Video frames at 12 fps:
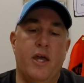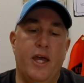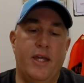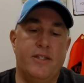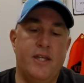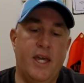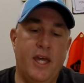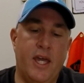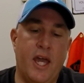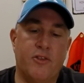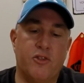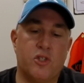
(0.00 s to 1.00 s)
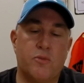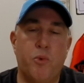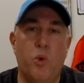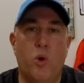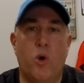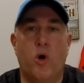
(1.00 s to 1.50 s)
and taking out the
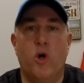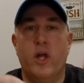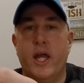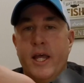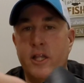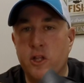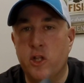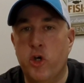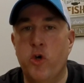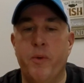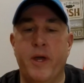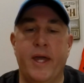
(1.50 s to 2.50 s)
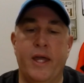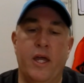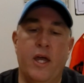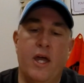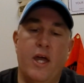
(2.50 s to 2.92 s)
spool and lubing.